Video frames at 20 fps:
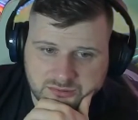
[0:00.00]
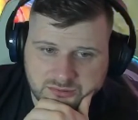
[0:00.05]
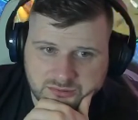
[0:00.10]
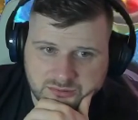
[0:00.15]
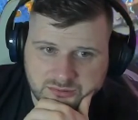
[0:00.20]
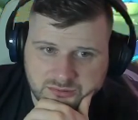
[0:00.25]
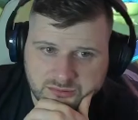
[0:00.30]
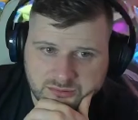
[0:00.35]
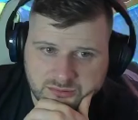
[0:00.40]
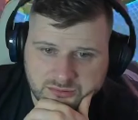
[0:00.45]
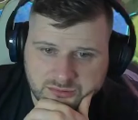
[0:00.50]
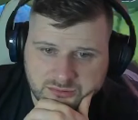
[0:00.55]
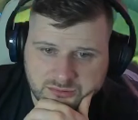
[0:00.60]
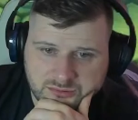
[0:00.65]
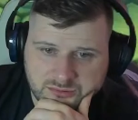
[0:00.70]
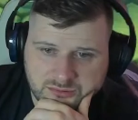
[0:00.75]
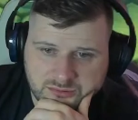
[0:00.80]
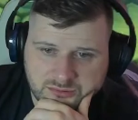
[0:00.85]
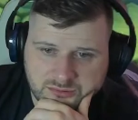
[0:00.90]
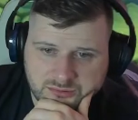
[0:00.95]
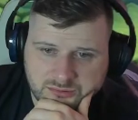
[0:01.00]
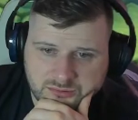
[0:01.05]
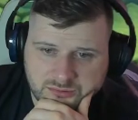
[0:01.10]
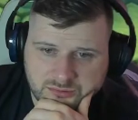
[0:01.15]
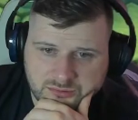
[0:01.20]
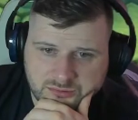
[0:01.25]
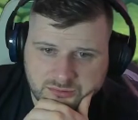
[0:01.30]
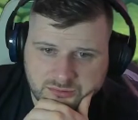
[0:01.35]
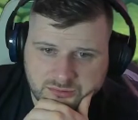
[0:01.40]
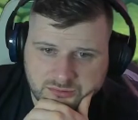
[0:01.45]

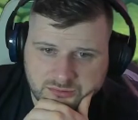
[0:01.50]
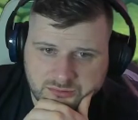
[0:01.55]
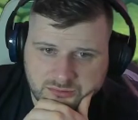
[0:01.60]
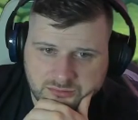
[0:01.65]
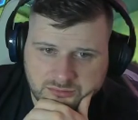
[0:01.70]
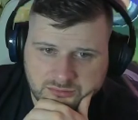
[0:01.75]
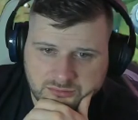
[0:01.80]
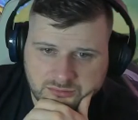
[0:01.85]
Nothing is said.